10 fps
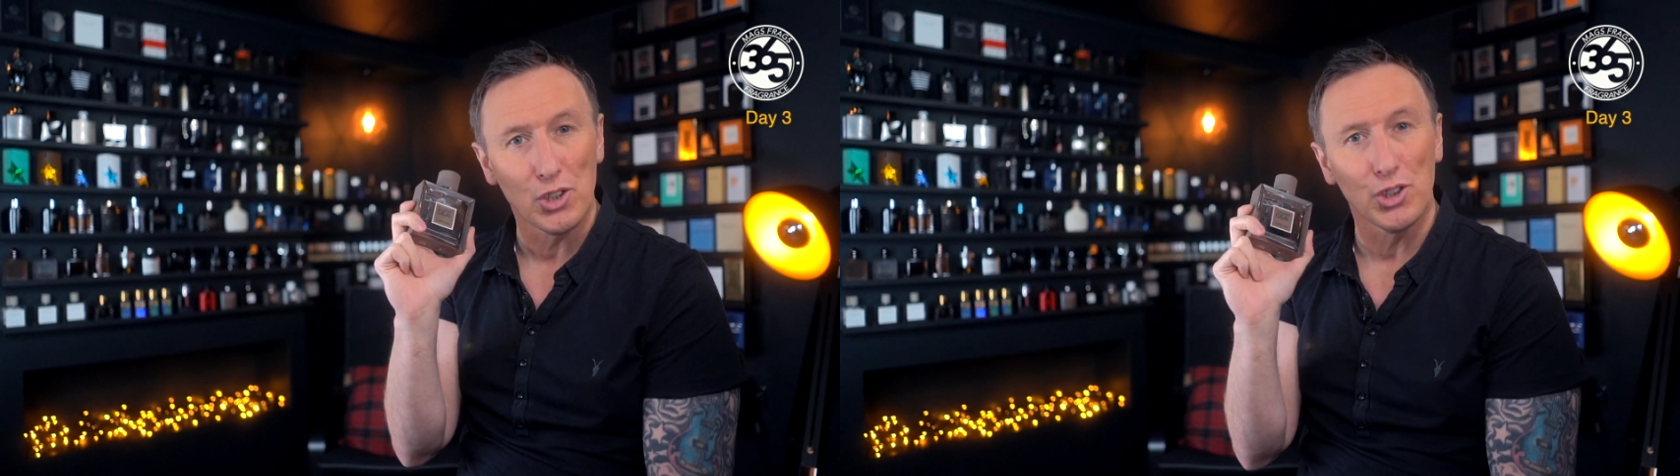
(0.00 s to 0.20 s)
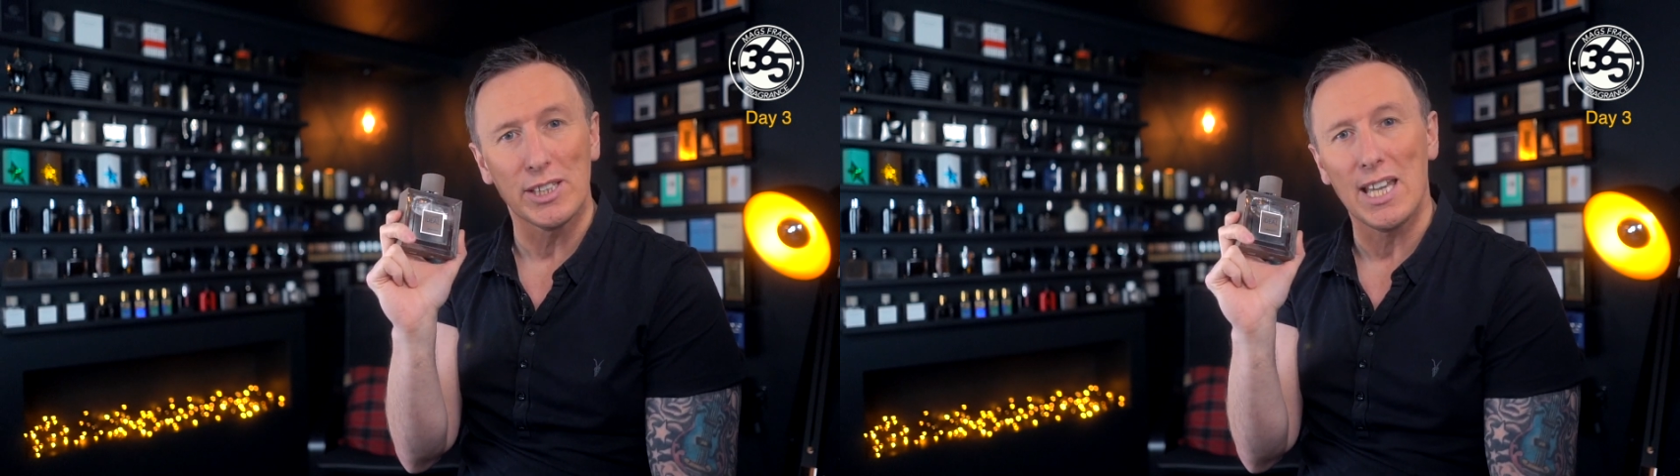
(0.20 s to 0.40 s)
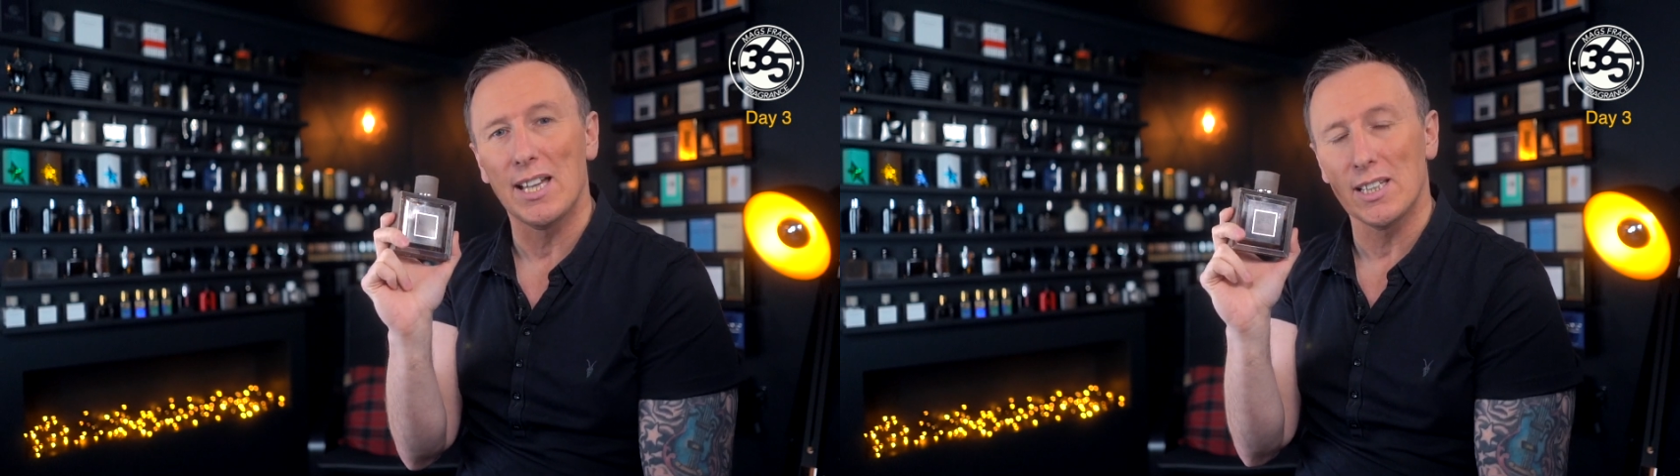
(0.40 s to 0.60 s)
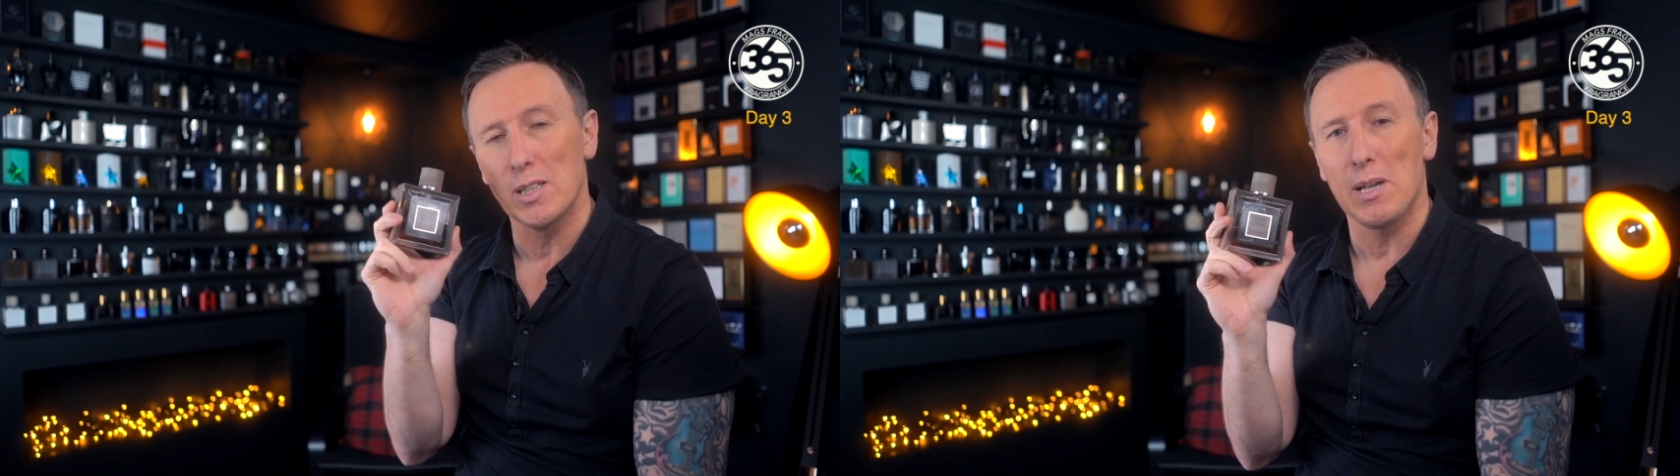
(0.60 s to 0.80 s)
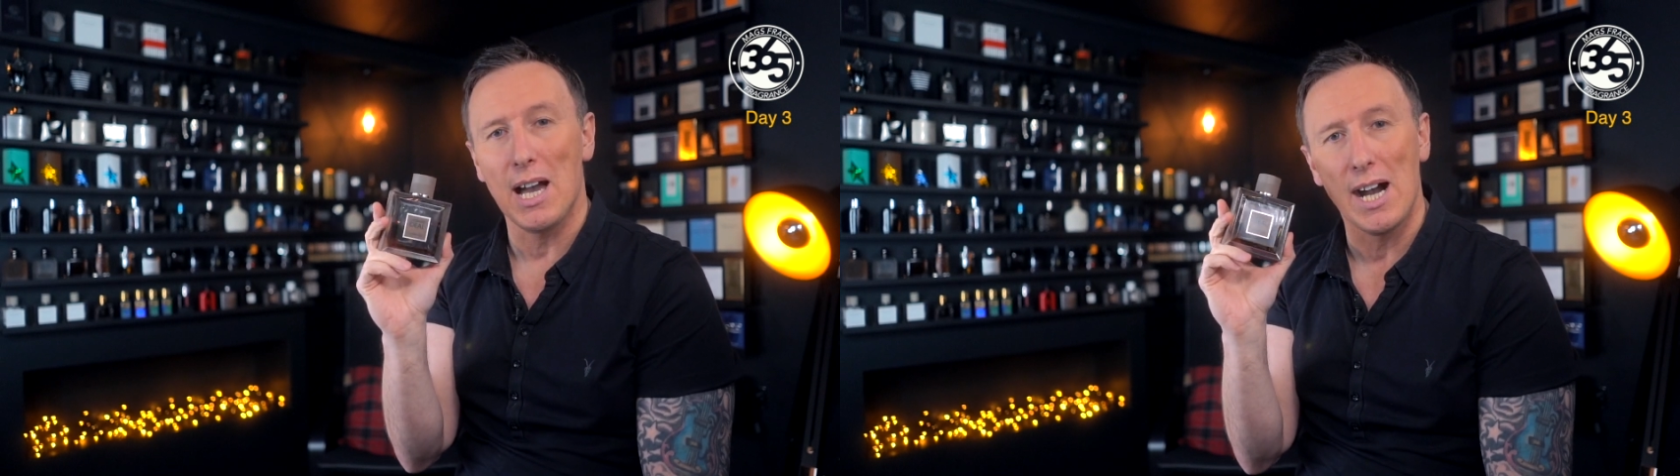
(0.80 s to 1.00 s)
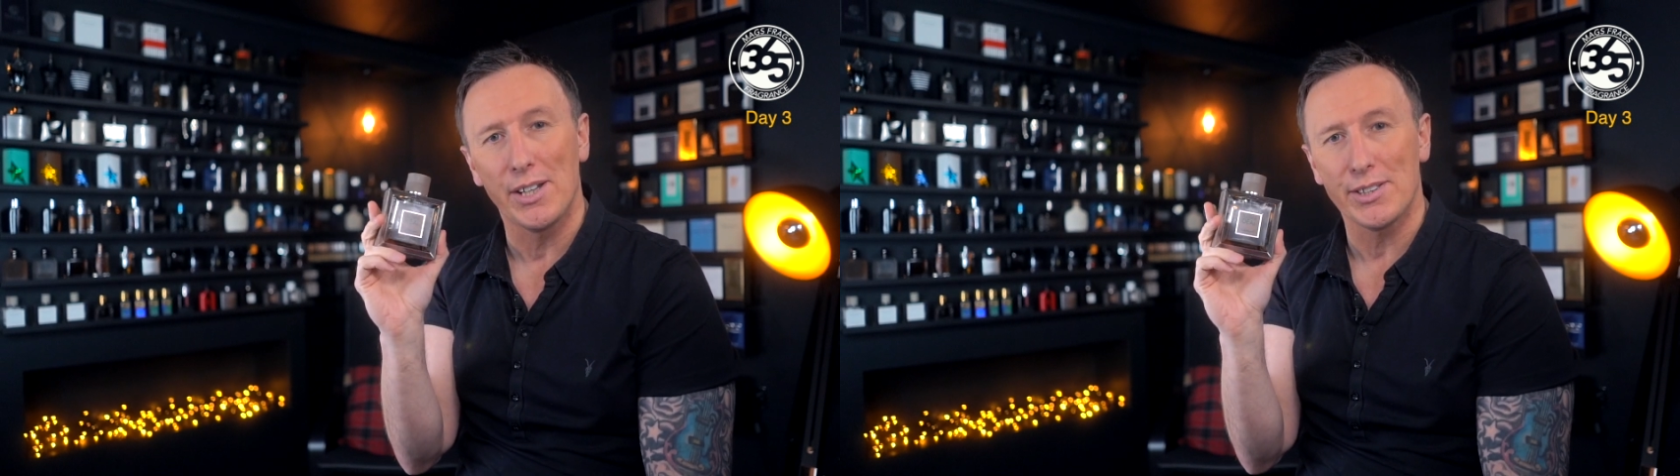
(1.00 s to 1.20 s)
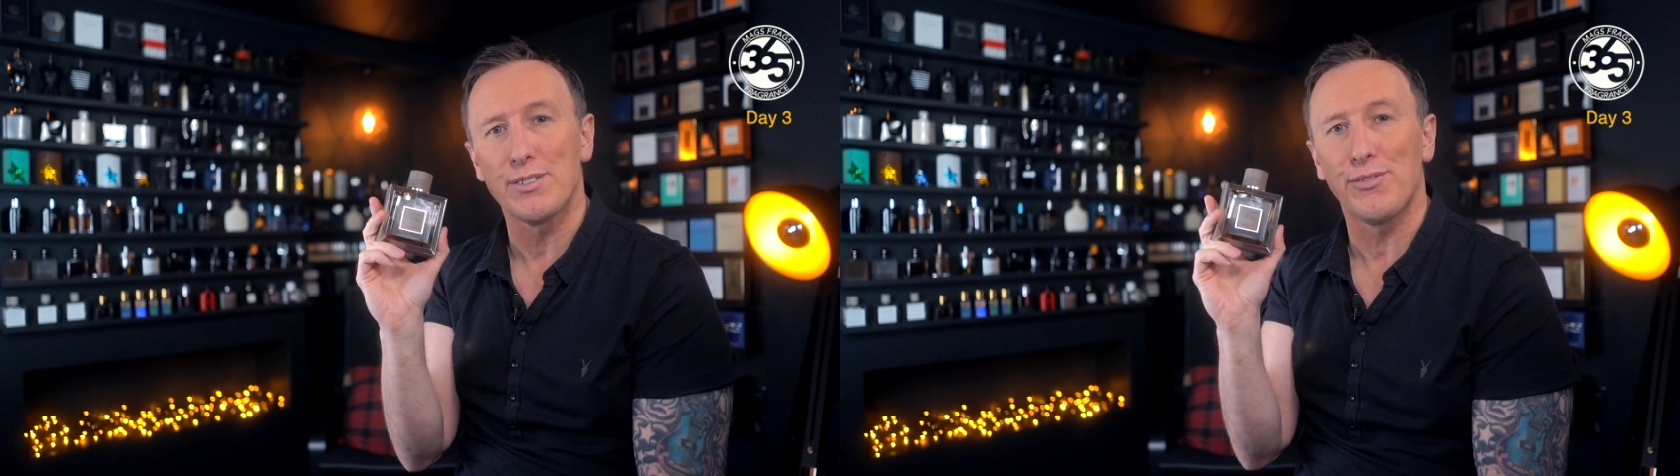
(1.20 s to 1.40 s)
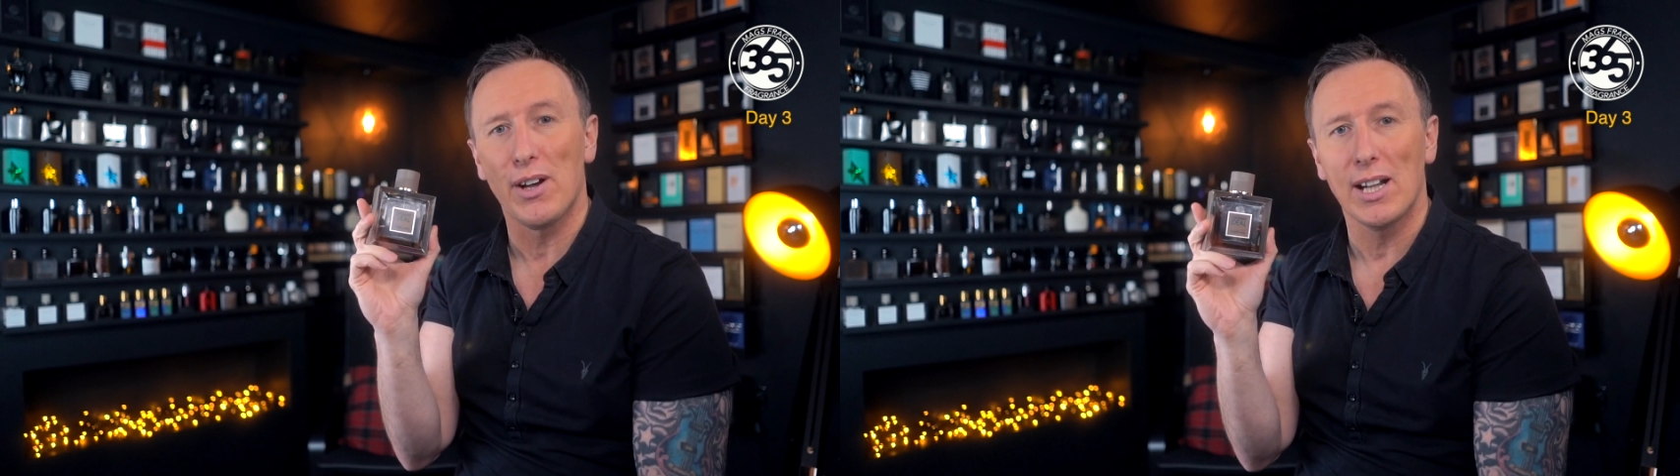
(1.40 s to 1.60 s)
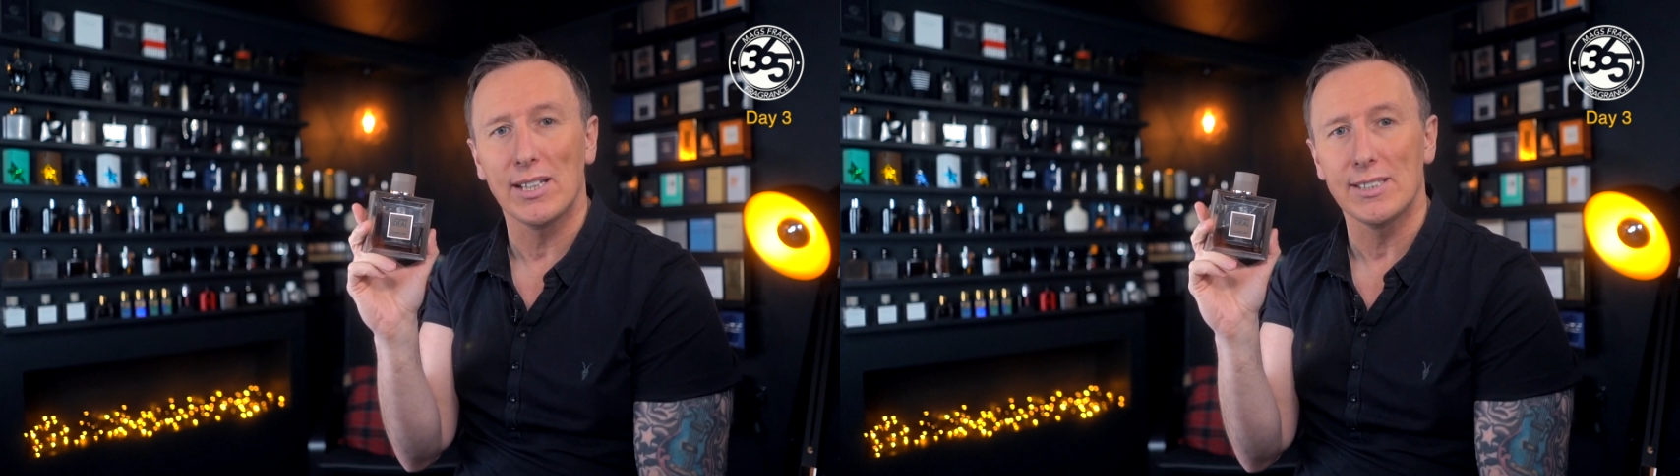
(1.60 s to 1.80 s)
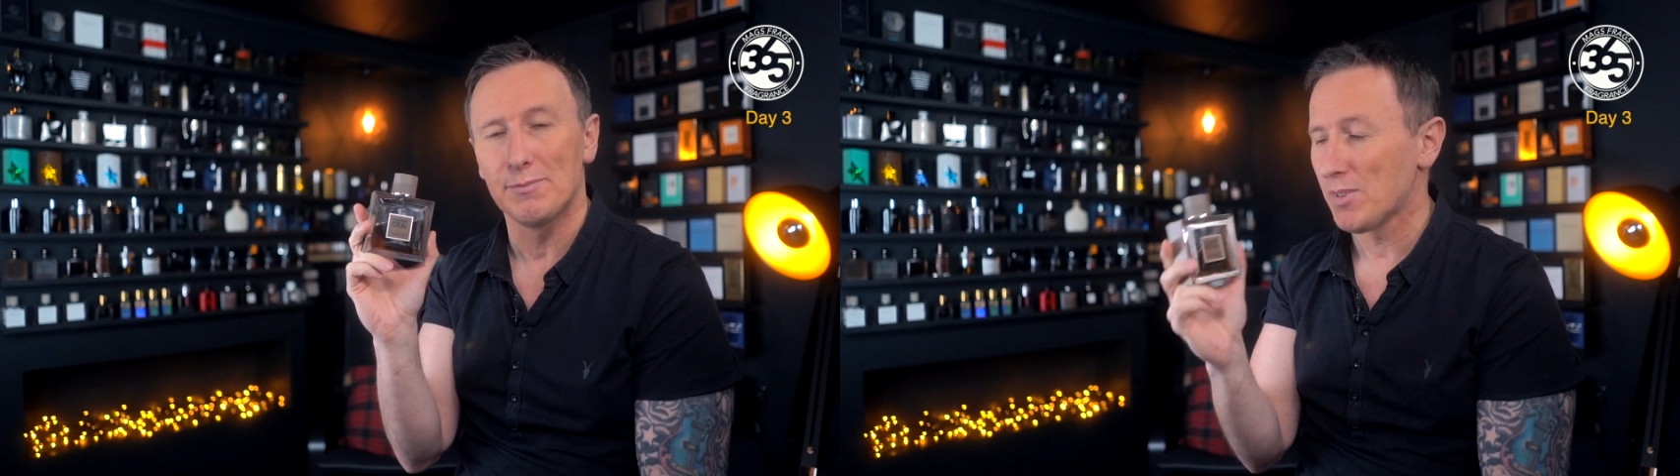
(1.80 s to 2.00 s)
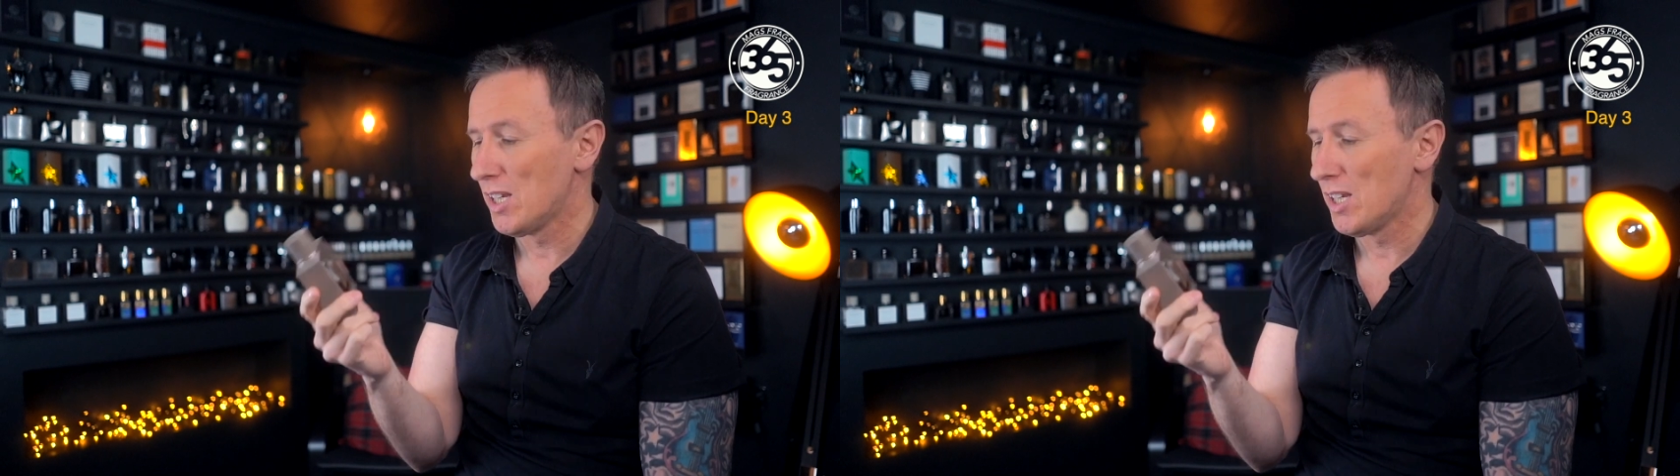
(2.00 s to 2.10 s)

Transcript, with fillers: they're going to get a little bit harder to find.